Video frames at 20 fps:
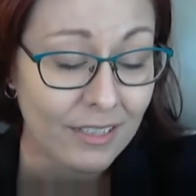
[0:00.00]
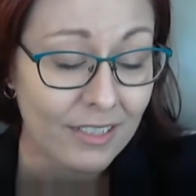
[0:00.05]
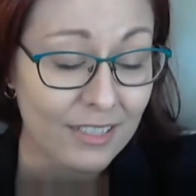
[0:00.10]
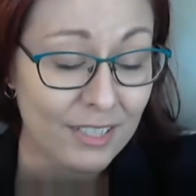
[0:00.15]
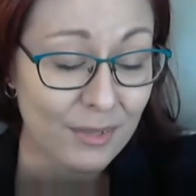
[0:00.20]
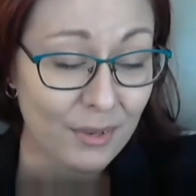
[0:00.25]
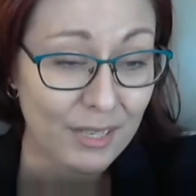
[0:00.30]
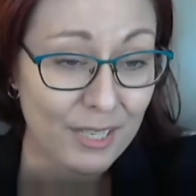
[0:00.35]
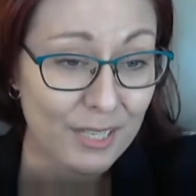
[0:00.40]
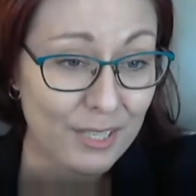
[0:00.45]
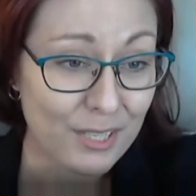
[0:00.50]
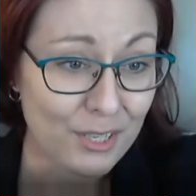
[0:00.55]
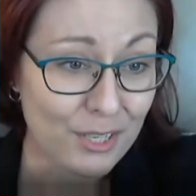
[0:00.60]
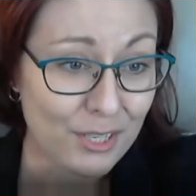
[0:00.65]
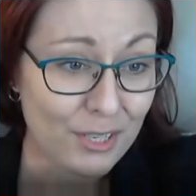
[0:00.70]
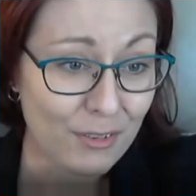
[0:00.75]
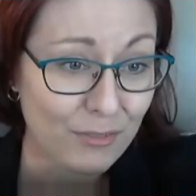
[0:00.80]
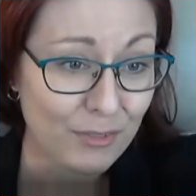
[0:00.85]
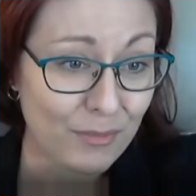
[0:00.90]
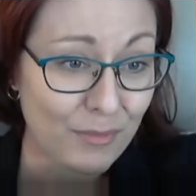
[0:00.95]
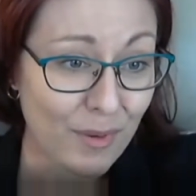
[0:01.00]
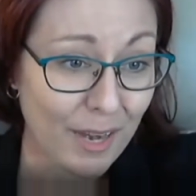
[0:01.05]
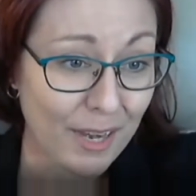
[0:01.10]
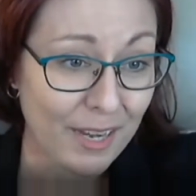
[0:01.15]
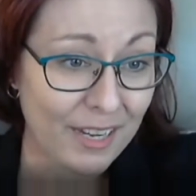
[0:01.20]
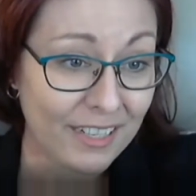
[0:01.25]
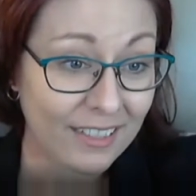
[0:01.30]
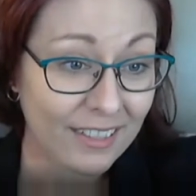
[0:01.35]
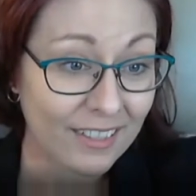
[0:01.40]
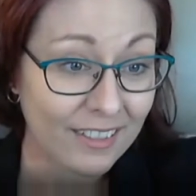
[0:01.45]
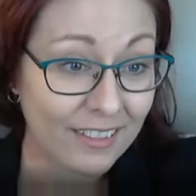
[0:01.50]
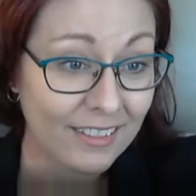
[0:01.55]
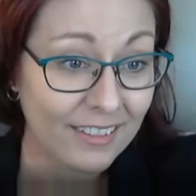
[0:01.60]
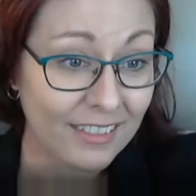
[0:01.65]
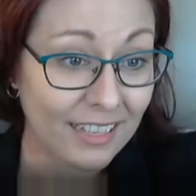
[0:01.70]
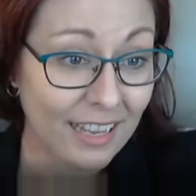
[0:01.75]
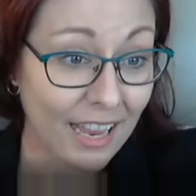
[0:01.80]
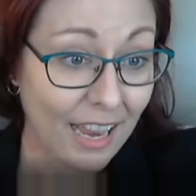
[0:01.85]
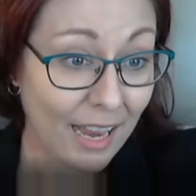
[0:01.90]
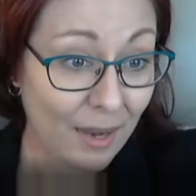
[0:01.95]
Do I need to shift my
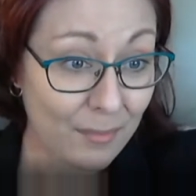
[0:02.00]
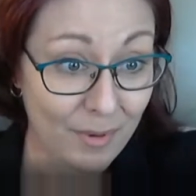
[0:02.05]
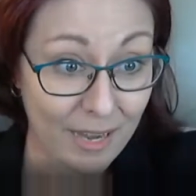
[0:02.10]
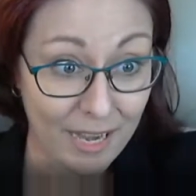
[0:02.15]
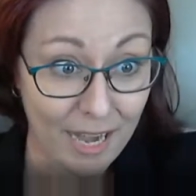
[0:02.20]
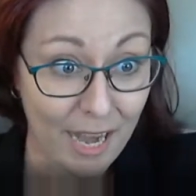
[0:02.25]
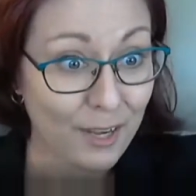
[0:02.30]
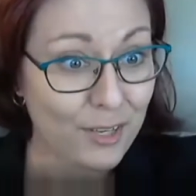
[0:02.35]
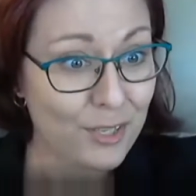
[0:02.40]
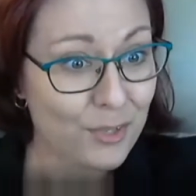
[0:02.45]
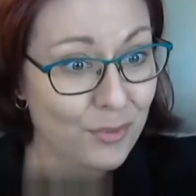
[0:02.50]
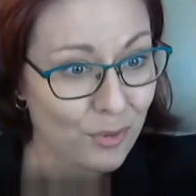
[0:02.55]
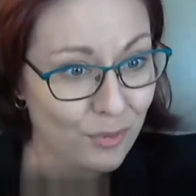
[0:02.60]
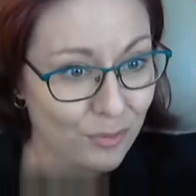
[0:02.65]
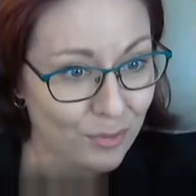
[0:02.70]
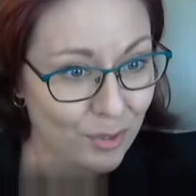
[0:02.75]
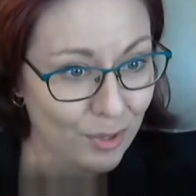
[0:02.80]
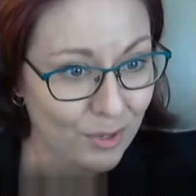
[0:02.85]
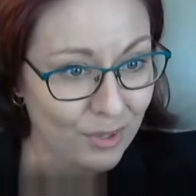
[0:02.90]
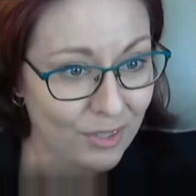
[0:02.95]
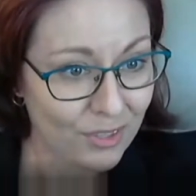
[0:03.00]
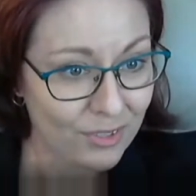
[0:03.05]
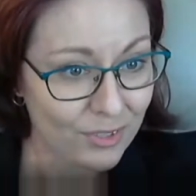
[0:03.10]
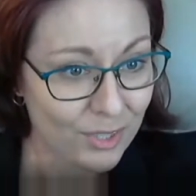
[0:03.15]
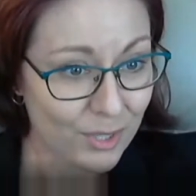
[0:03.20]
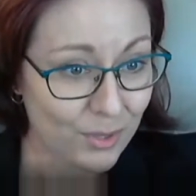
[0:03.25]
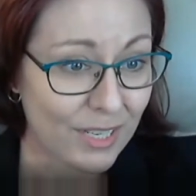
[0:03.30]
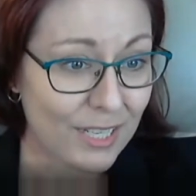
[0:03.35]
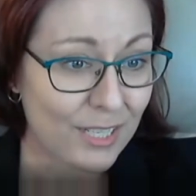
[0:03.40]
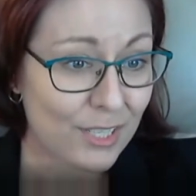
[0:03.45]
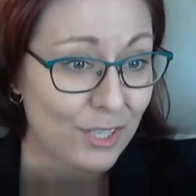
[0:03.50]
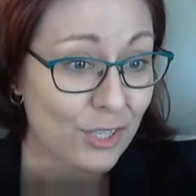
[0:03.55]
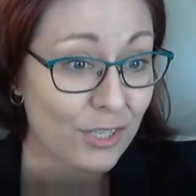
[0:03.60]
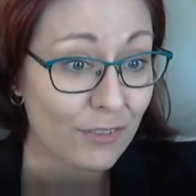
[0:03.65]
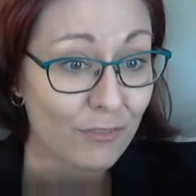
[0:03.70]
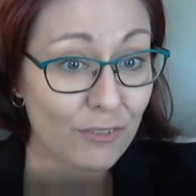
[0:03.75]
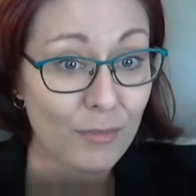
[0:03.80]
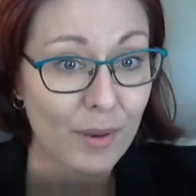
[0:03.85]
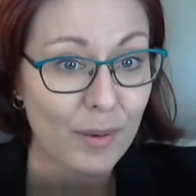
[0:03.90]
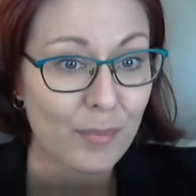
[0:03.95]
actual role? Do I need to
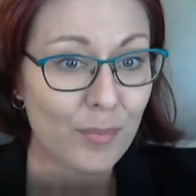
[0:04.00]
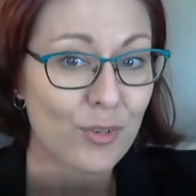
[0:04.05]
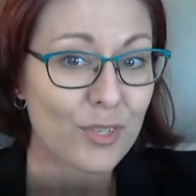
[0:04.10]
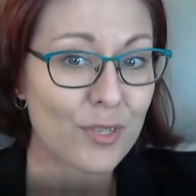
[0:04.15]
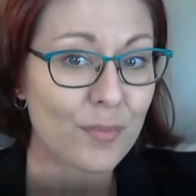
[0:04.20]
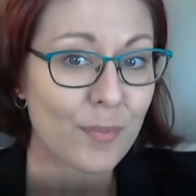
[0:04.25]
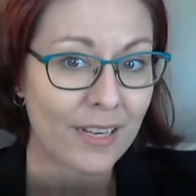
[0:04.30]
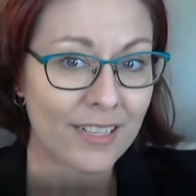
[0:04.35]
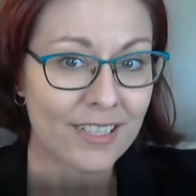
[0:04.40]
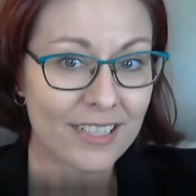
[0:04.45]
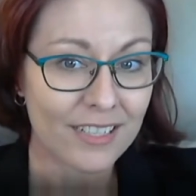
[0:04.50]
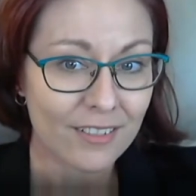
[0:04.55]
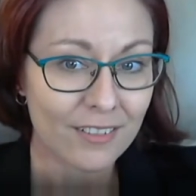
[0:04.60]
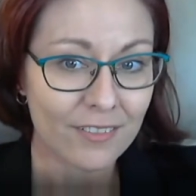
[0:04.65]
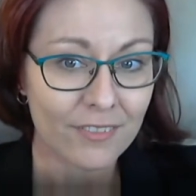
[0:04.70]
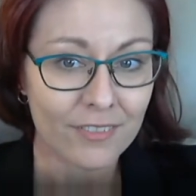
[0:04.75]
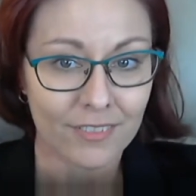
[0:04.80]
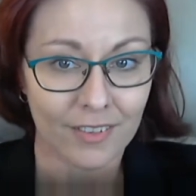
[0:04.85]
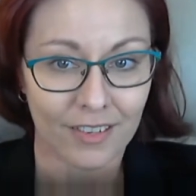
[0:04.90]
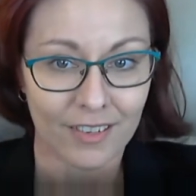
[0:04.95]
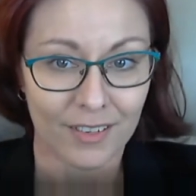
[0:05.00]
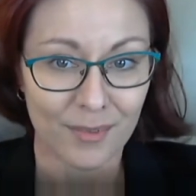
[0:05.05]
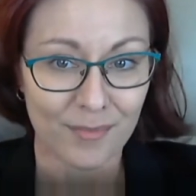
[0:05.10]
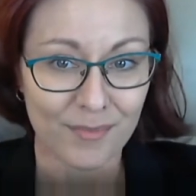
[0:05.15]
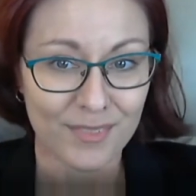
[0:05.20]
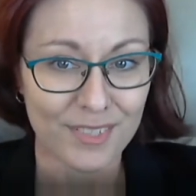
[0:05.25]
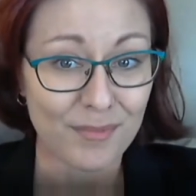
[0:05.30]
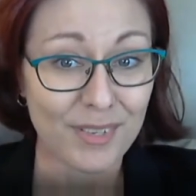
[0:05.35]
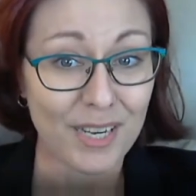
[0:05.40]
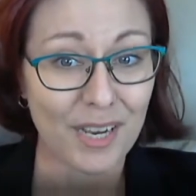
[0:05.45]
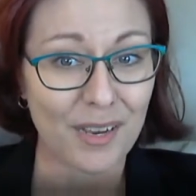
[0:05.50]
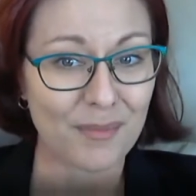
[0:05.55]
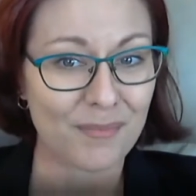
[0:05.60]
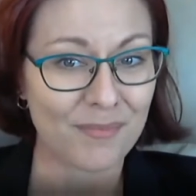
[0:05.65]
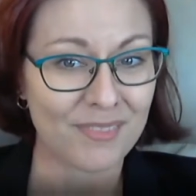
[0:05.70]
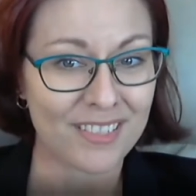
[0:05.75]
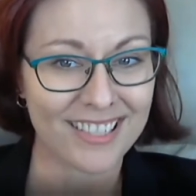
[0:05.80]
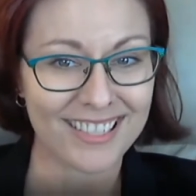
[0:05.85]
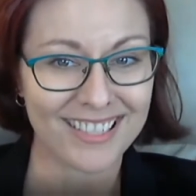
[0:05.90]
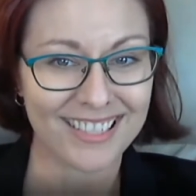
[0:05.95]
shift my perspective? Sometimes